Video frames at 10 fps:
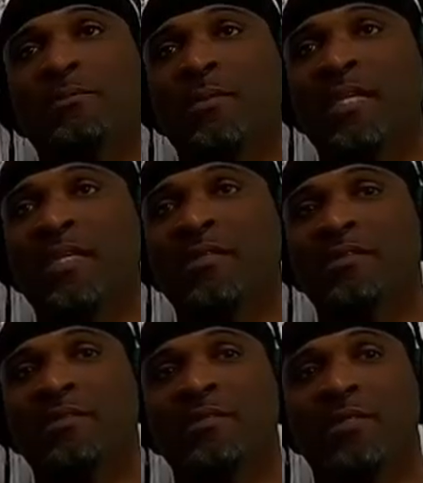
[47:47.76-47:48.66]
my
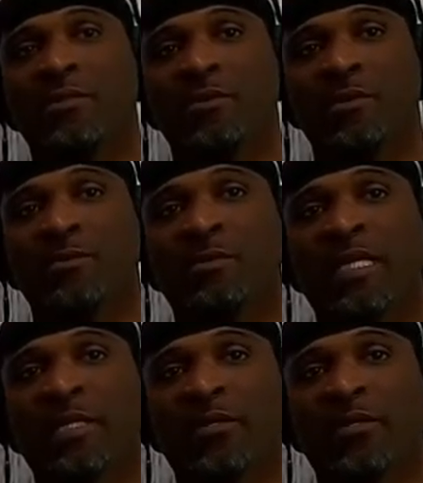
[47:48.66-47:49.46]
you know my